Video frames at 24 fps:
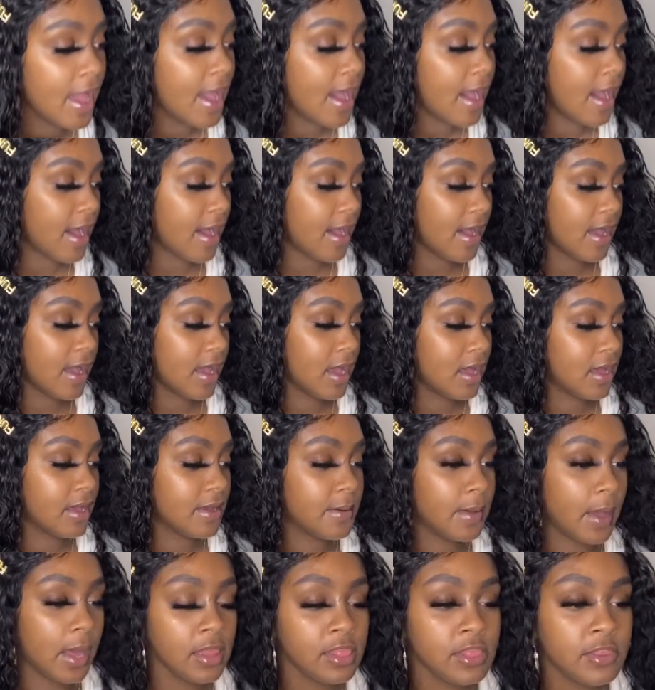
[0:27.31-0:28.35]
uh,
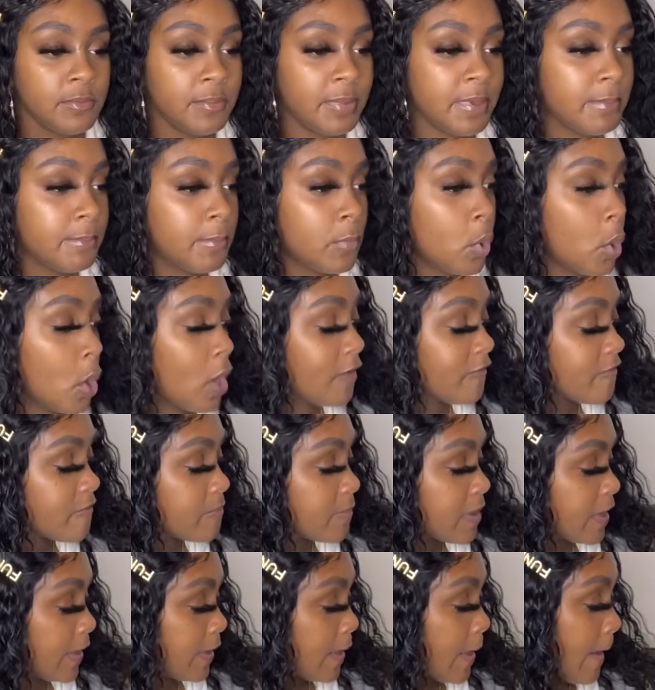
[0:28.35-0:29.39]
a little bit more of
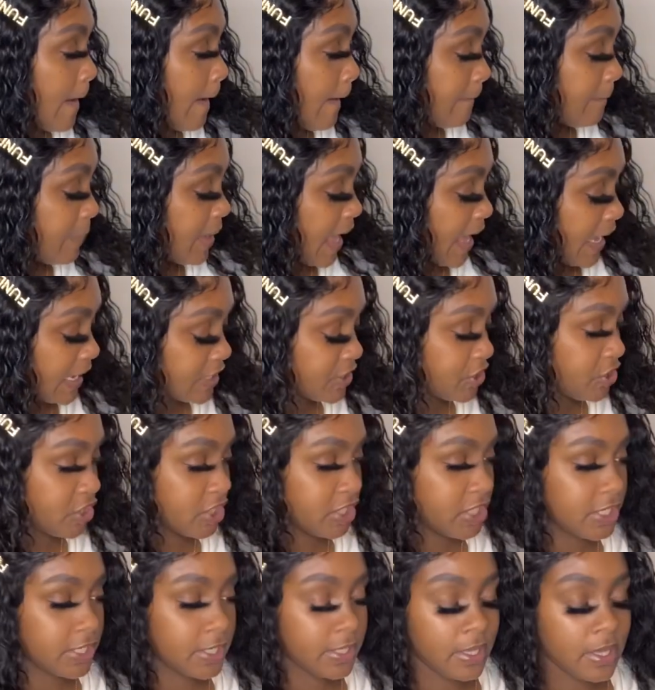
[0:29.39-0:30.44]
me
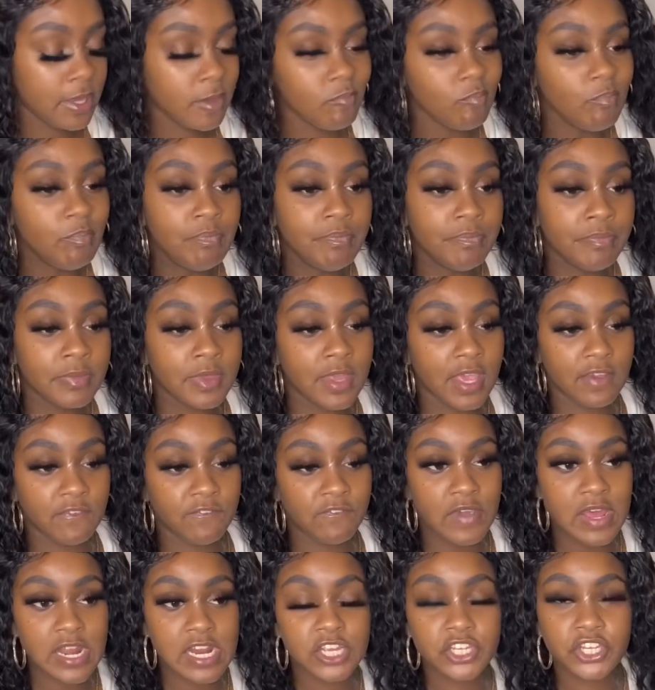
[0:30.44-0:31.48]
packaging and
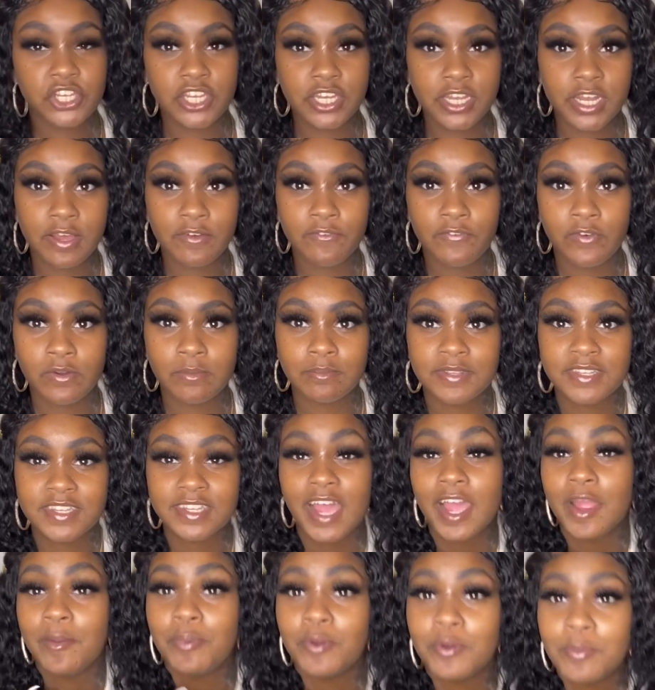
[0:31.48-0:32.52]
finishing up from
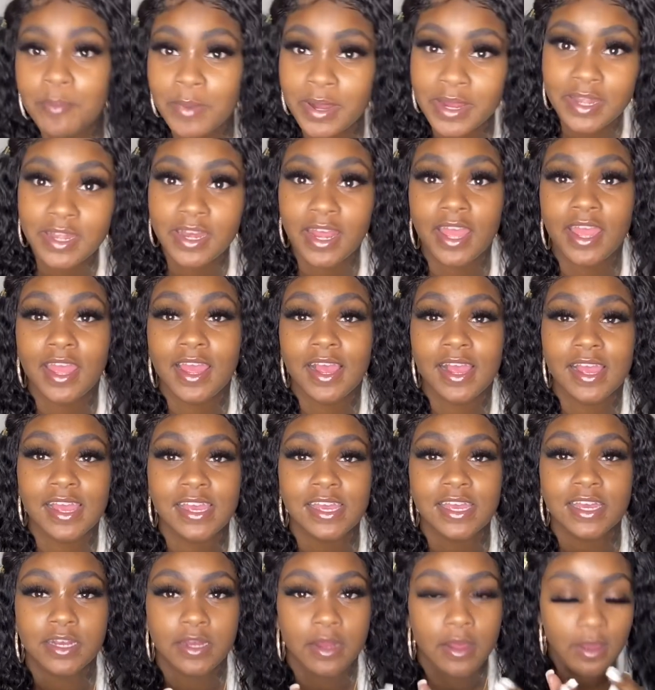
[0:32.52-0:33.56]
Cyber Monday
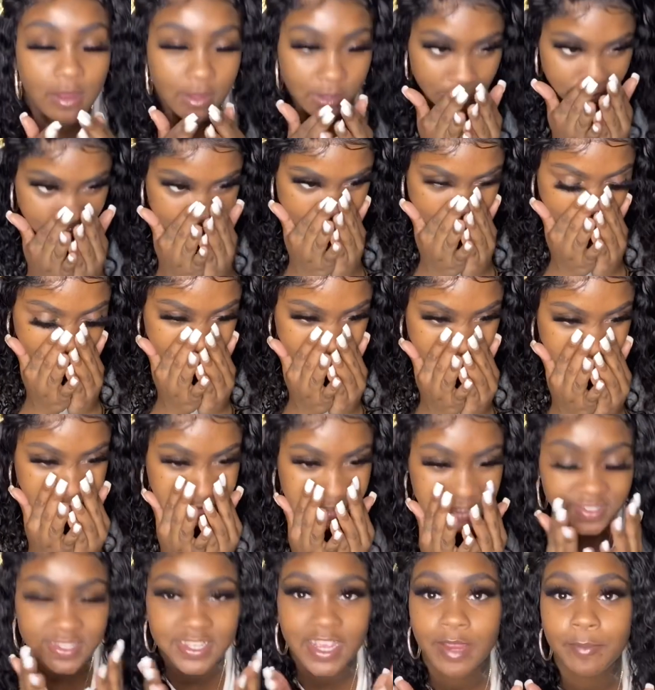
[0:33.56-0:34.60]
and uh, the, the
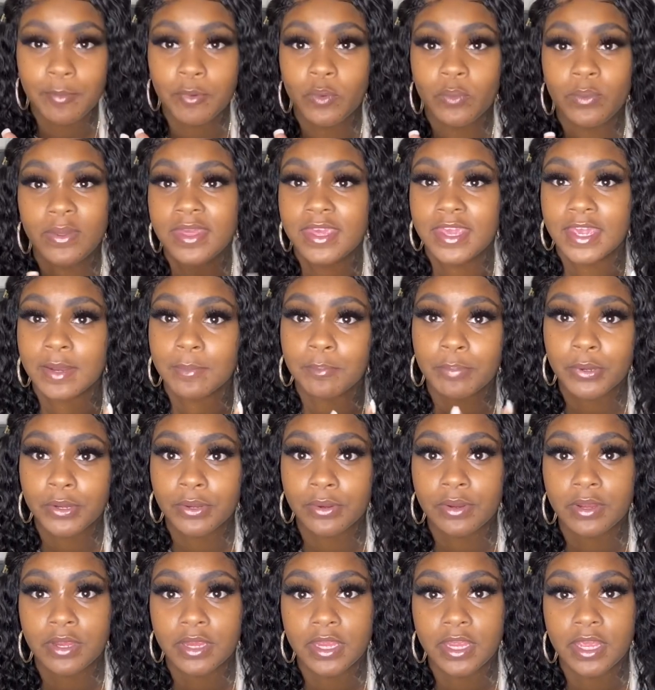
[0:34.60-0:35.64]
Cyber Weekend
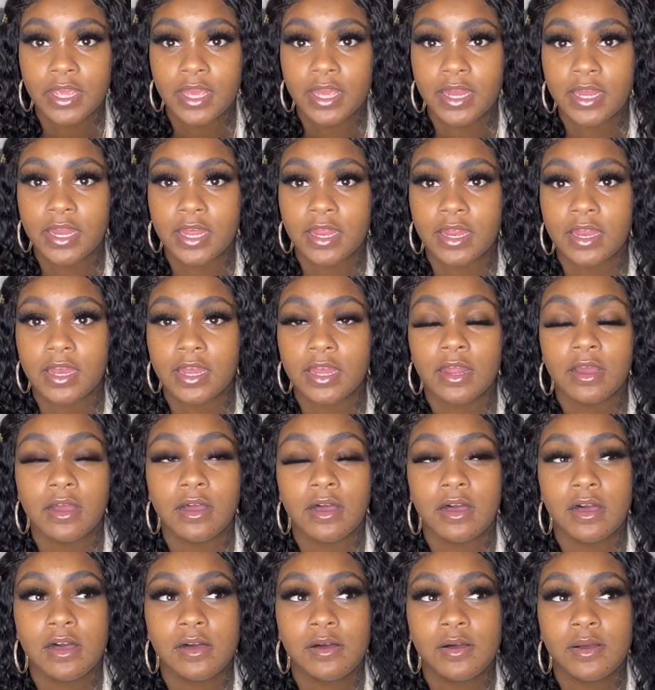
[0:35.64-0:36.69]
period and
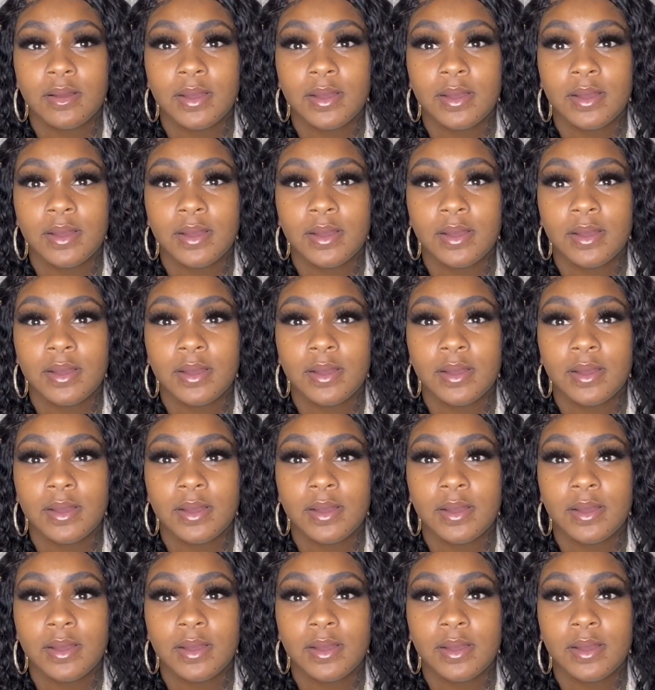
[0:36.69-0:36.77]
uh,